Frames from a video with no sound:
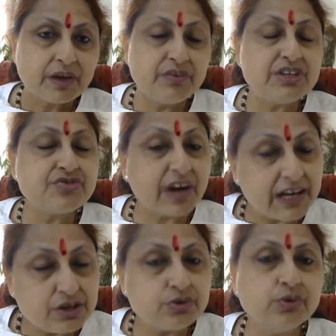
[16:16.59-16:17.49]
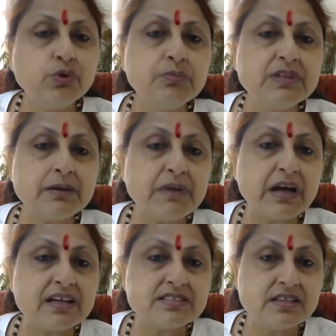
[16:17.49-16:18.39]
We try to groom them
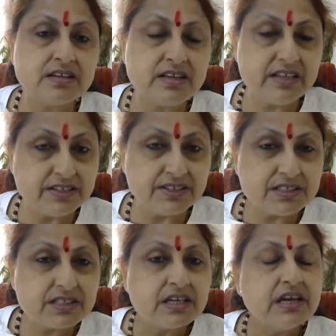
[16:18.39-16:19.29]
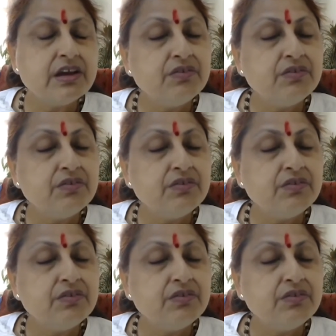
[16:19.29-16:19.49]
as leaders.